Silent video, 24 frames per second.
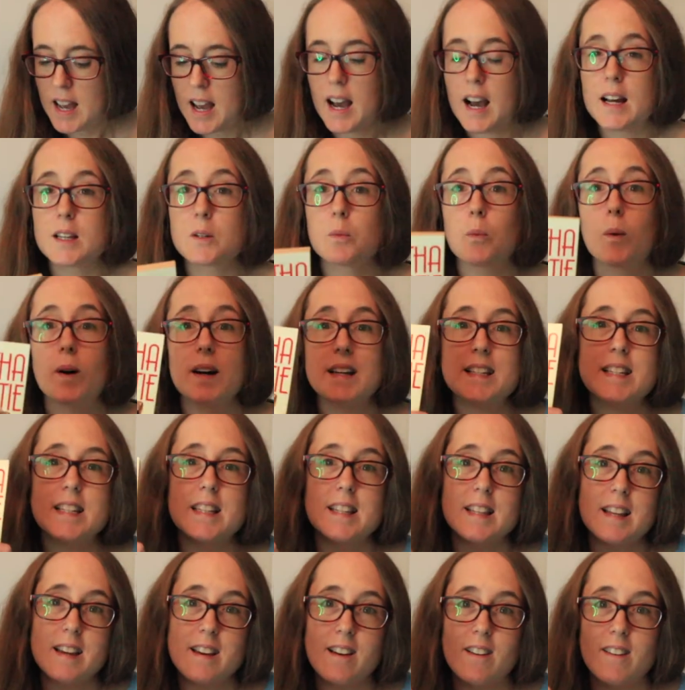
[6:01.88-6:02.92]
and Why
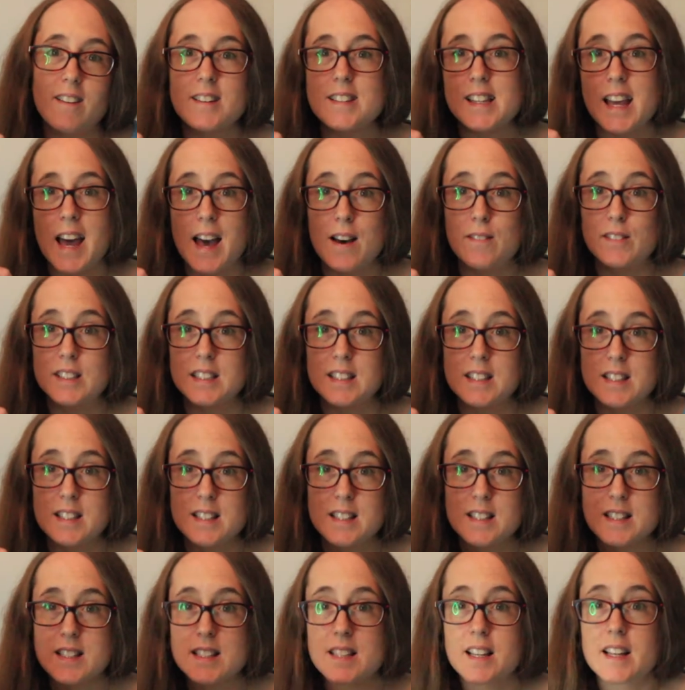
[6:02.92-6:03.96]
Didn't They Ask
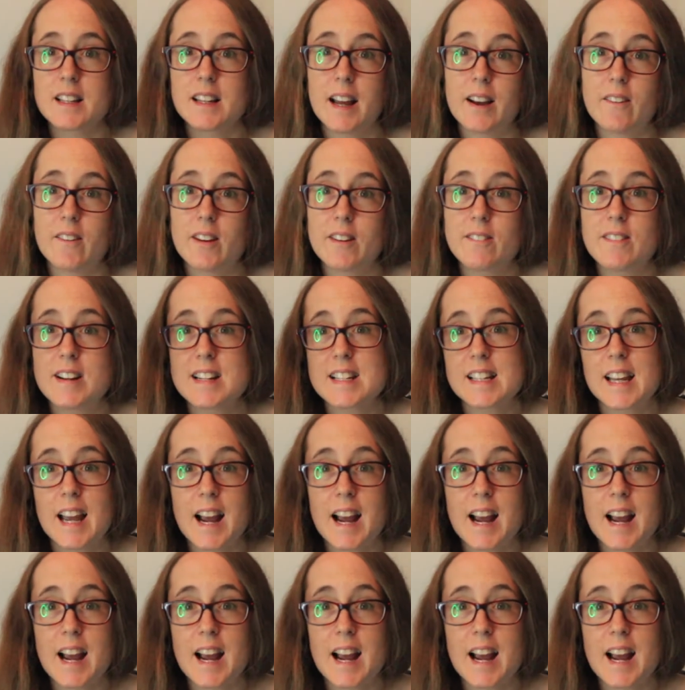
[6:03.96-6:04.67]
Evans? Now, I read A